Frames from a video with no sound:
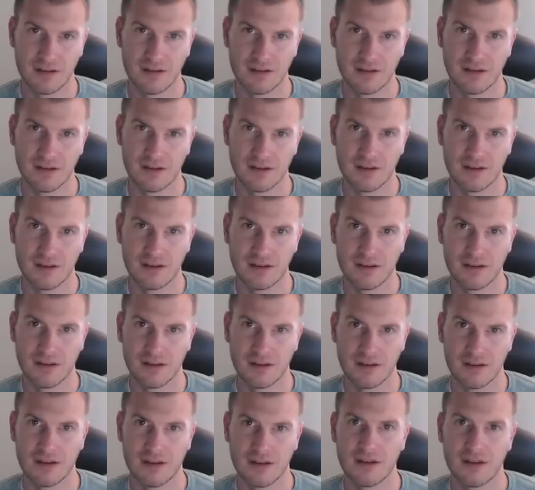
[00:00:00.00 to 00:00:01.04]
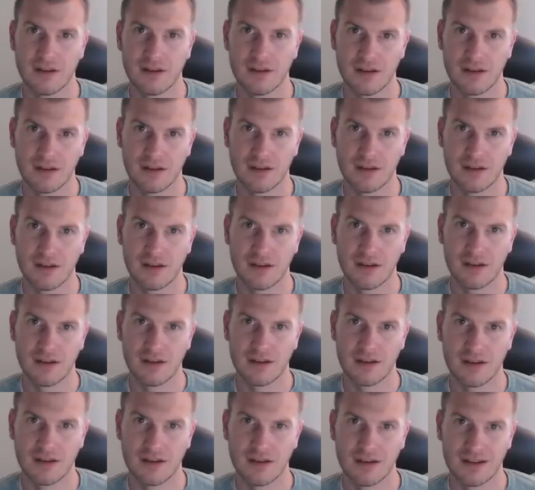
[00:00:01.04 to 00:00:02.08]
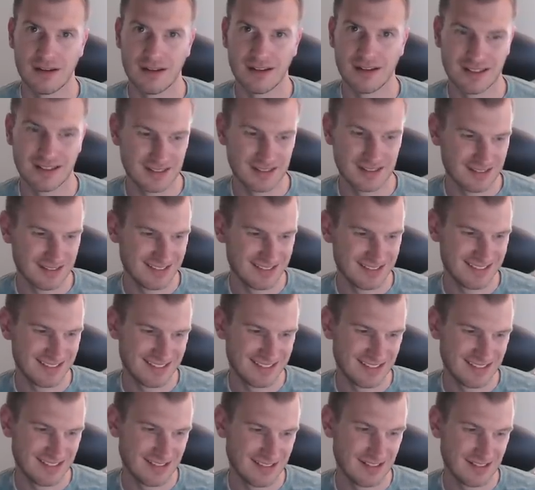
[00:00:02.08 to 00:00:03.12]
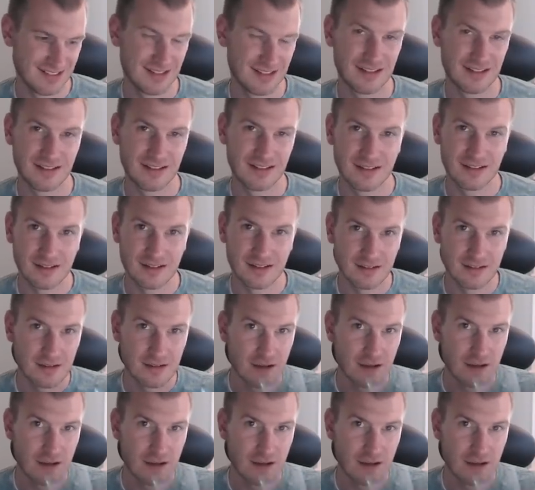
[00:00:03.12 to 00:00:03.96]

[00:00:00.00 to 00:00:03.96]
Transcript: (silent)